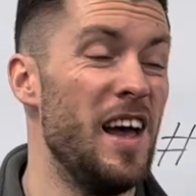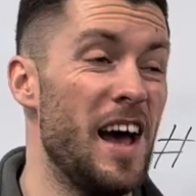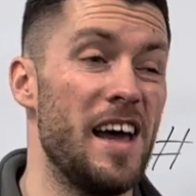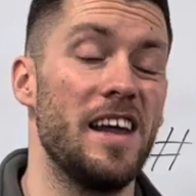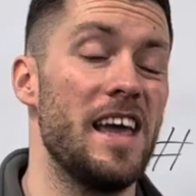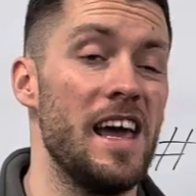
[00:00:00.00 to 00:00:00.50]

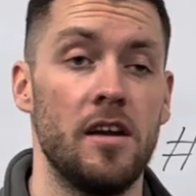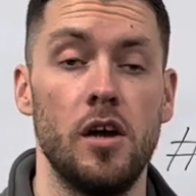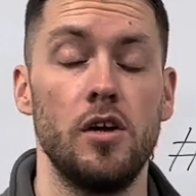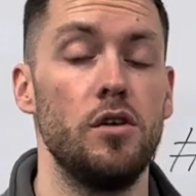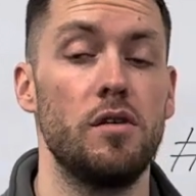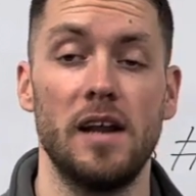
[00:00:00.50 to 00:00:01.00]
And again,
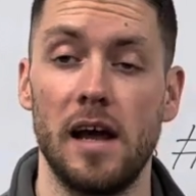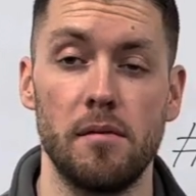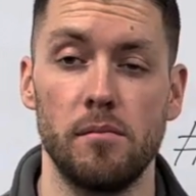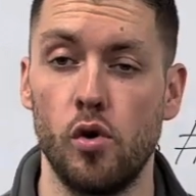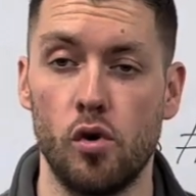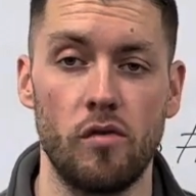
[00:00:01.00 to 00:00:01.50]
you can add
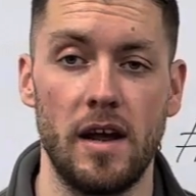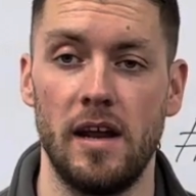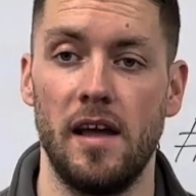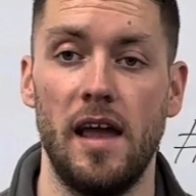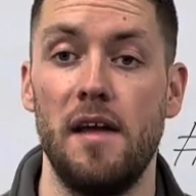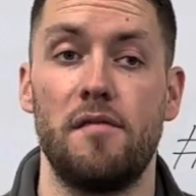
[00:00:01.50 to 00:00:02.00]
more
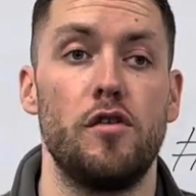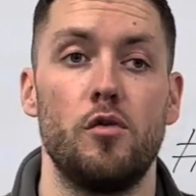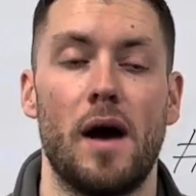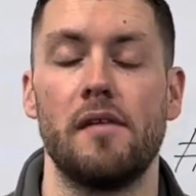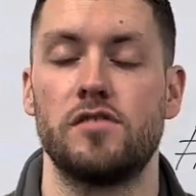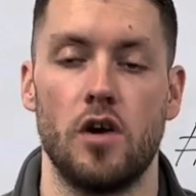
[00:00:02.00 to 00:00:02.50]
in if you
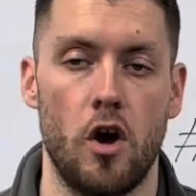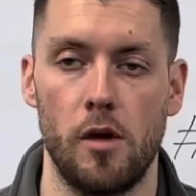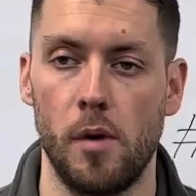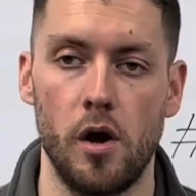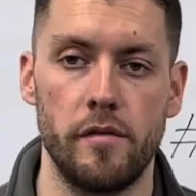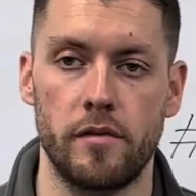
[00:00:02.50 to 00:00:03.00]
have
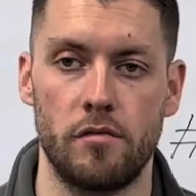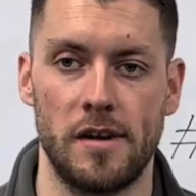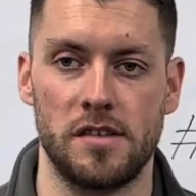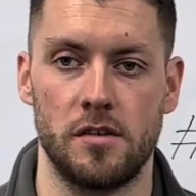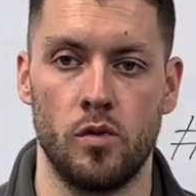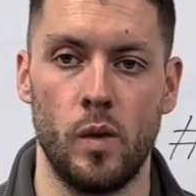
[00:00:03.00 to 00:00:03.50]
time over the
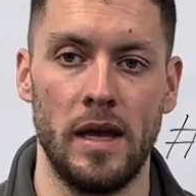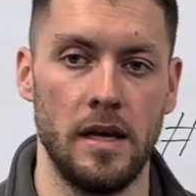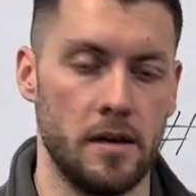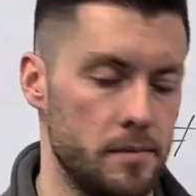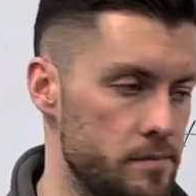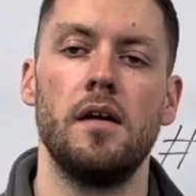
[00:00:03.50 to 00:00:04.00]
rest of the week.